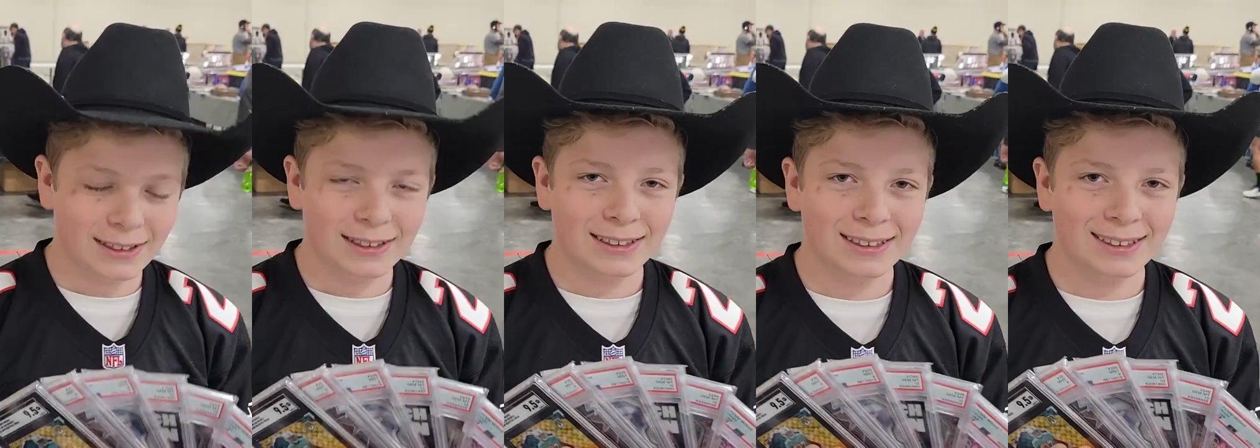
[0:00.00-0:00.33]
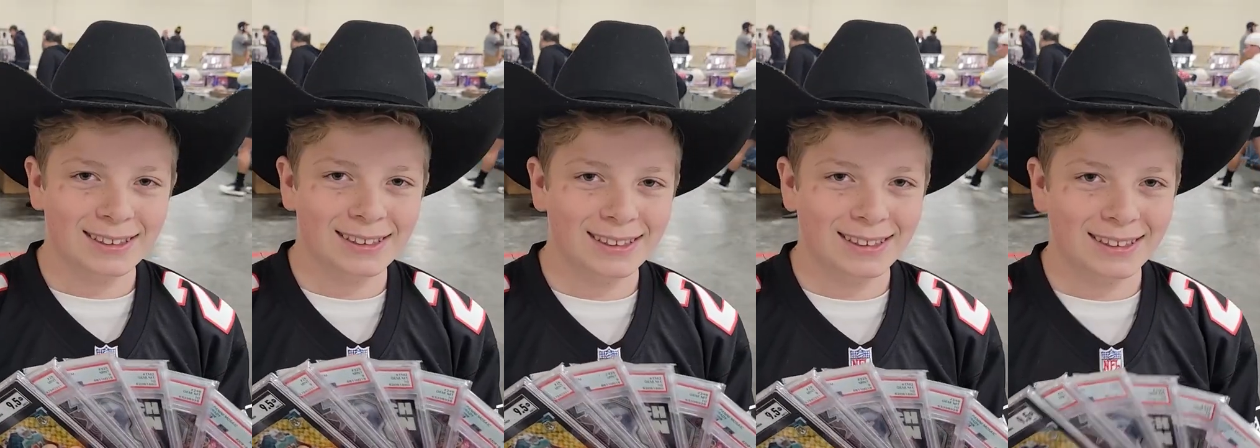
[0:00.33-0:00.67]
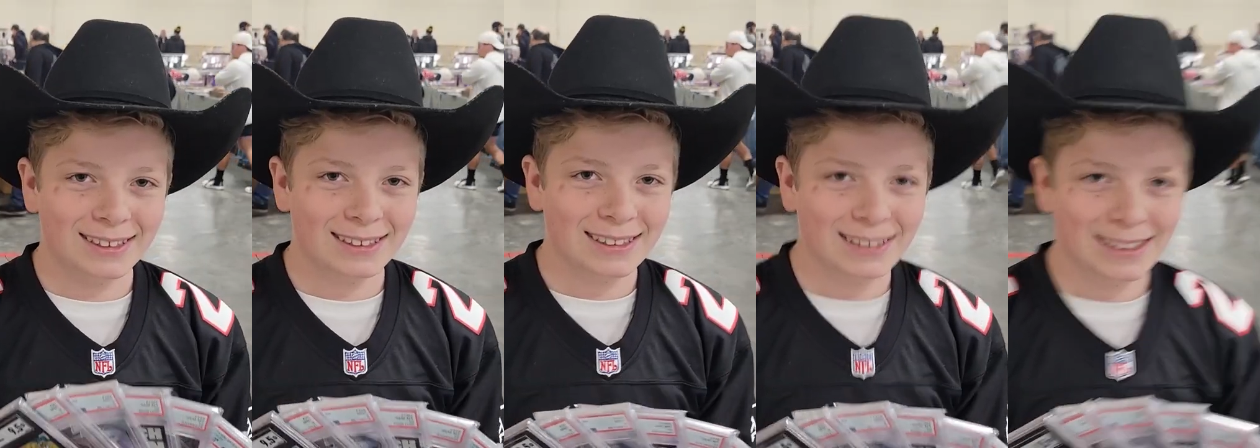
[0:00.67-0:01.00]

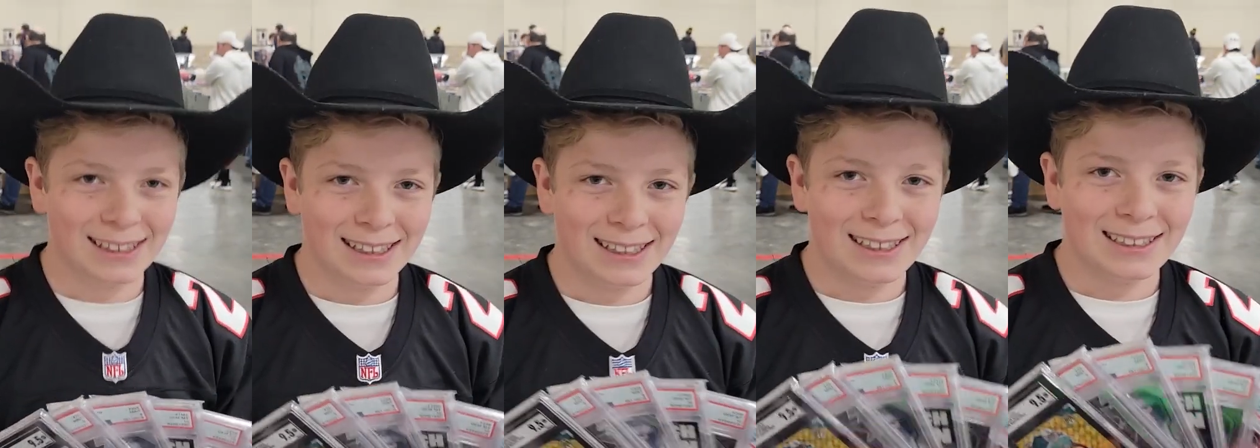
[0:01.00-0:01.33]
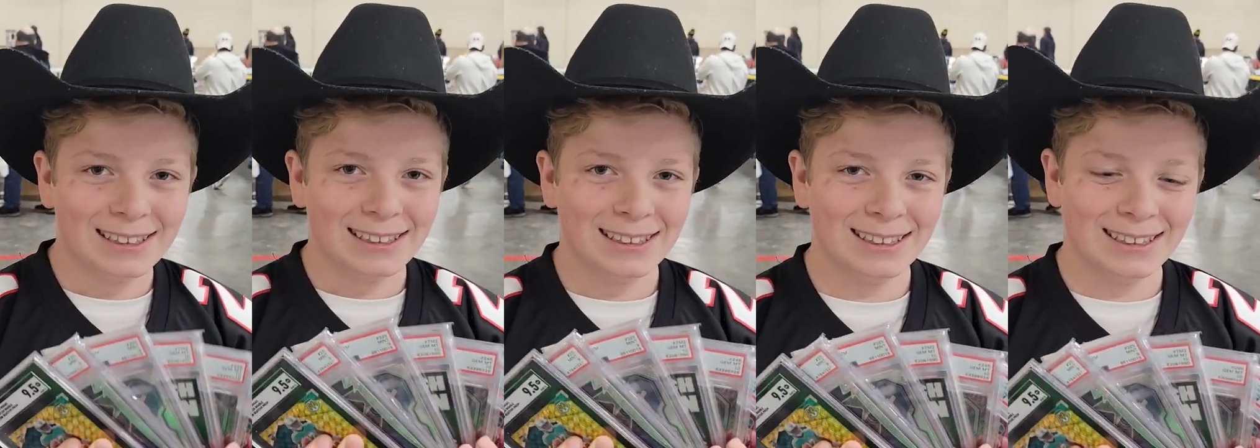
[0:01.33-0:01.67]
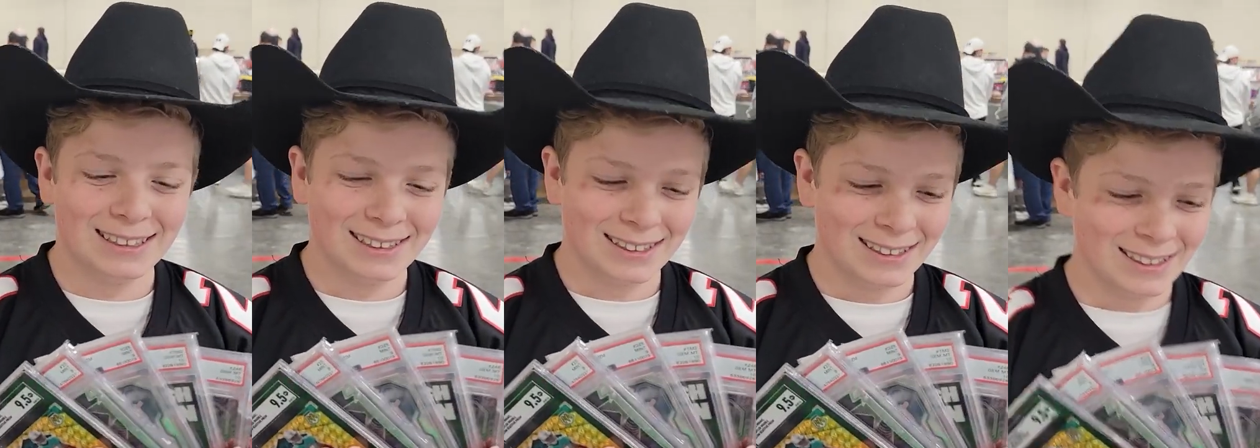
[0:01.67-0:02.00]
All right,
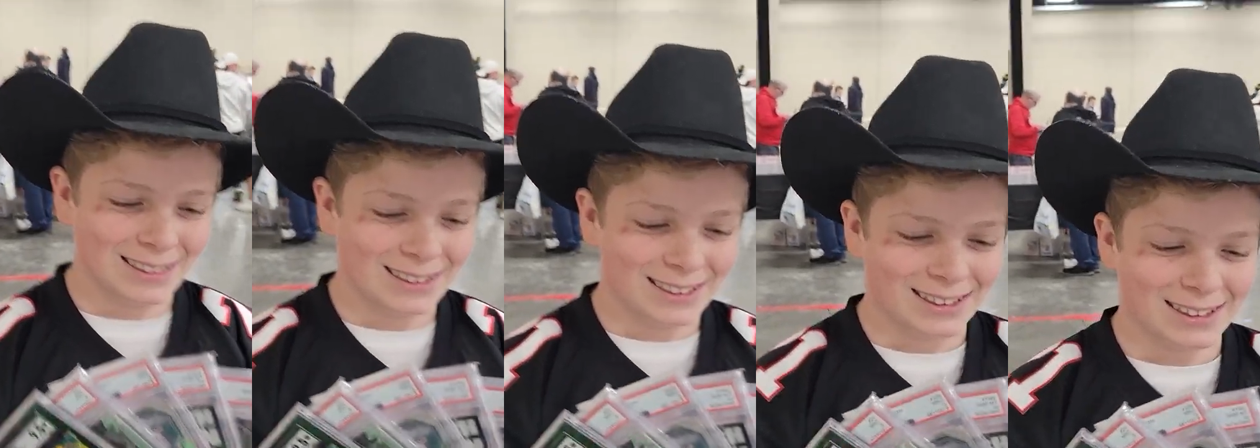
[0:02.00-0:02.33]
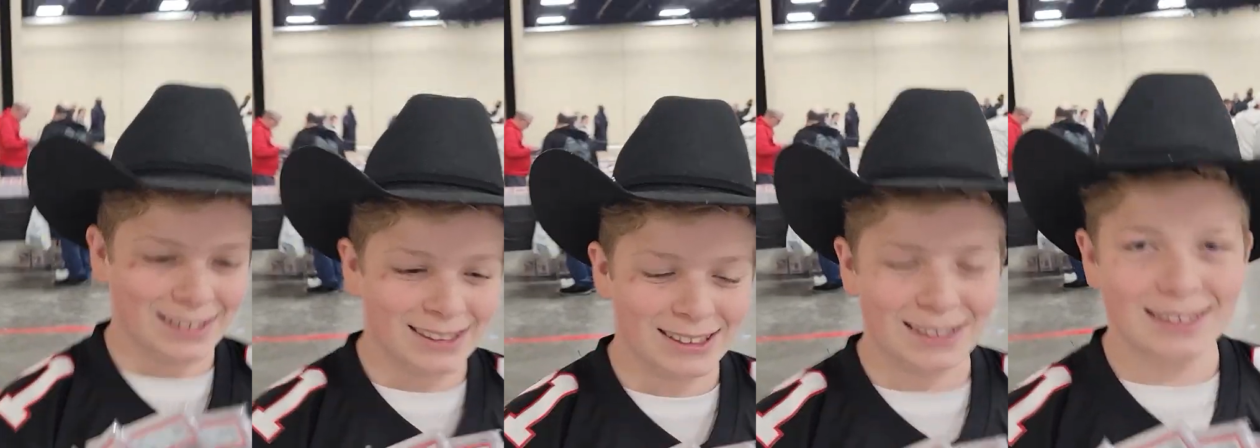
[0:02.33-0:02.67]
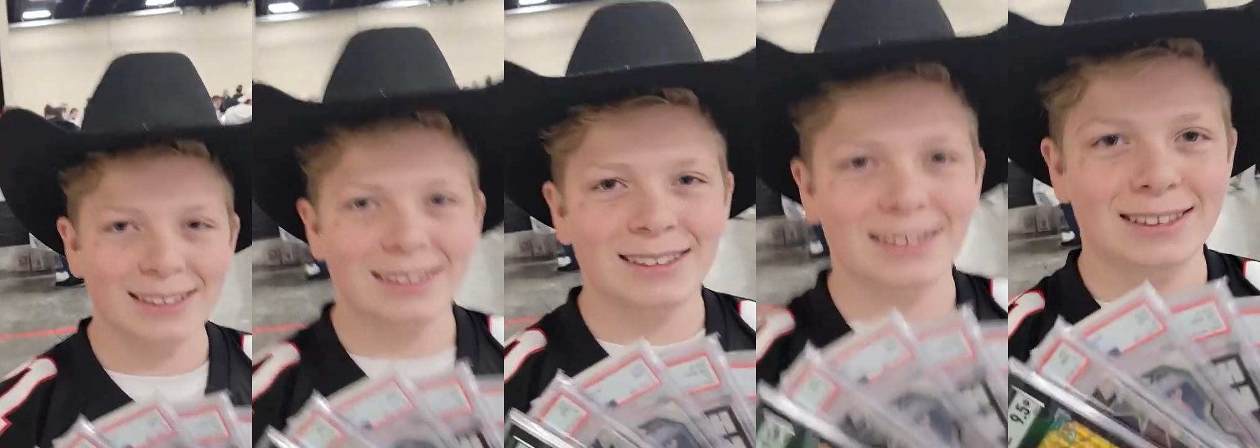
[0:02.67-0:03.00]
here's Brock.
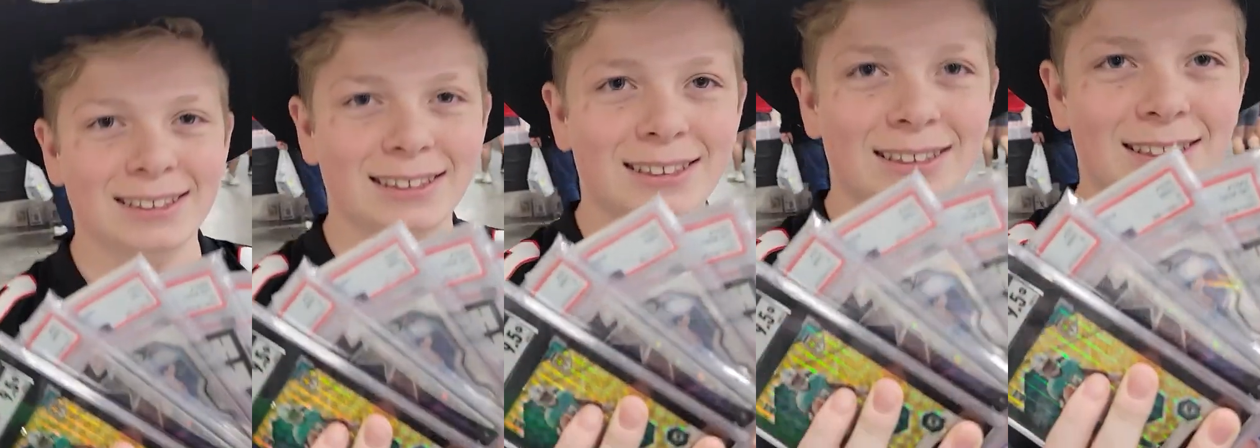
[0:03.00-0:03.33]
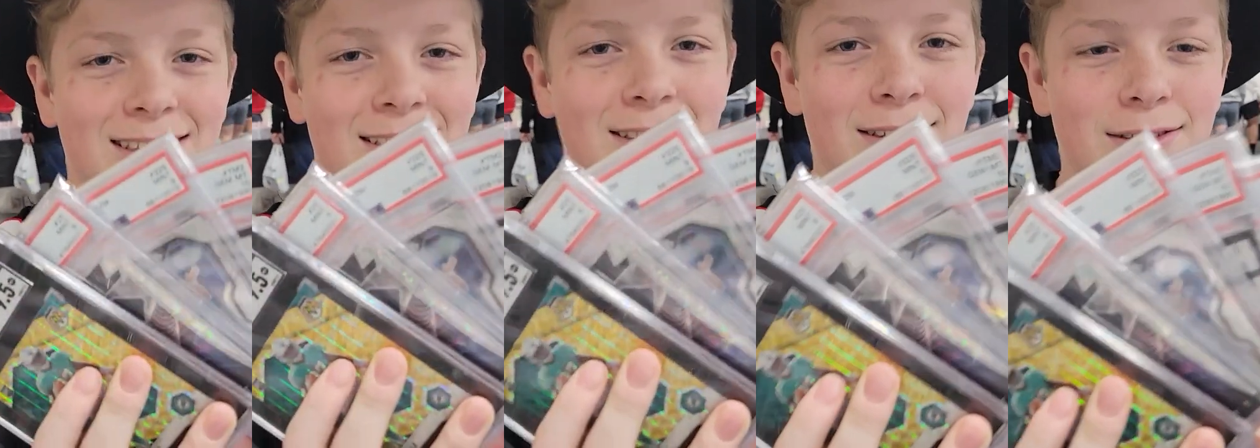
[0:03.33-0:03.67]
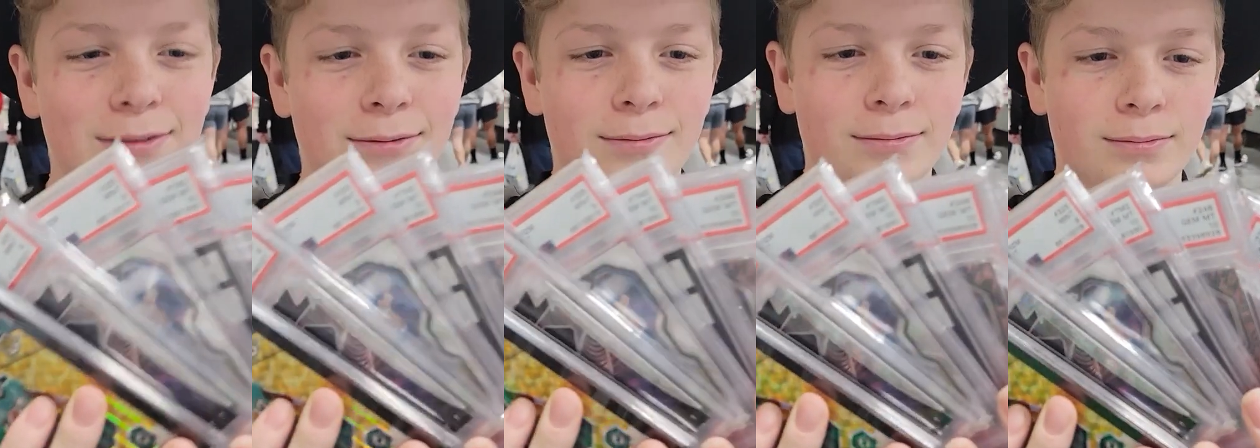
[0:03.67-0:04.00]
He just picked
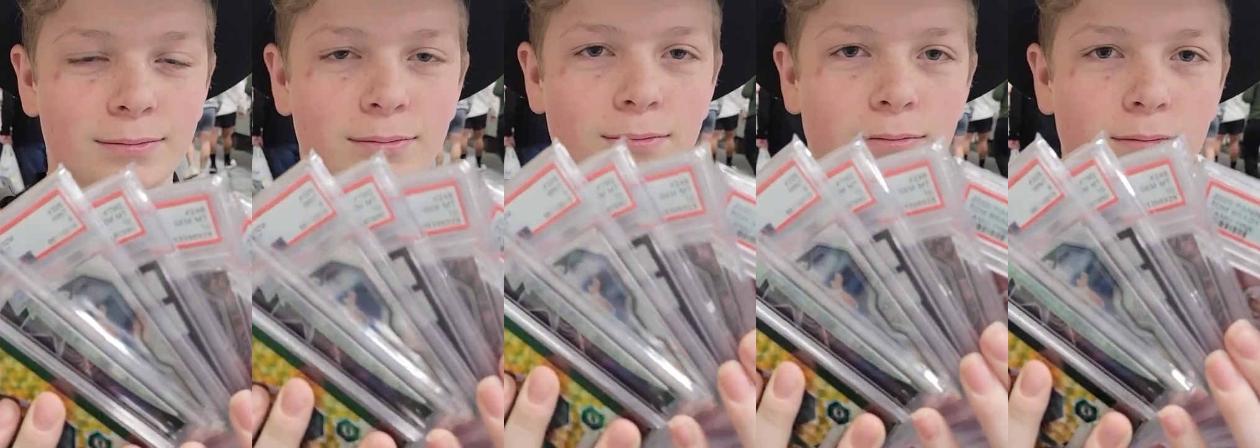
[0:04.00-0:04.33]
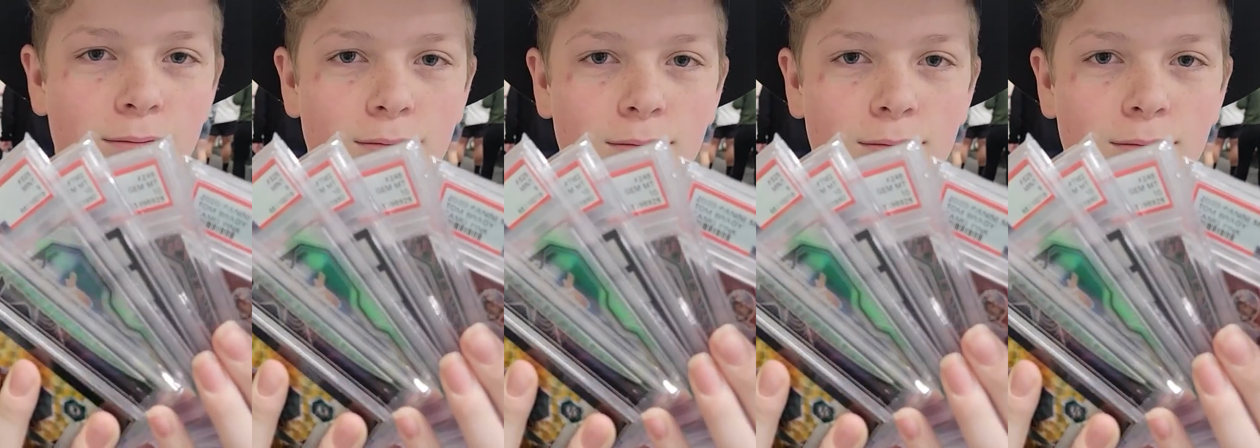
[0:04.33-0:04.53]
up 7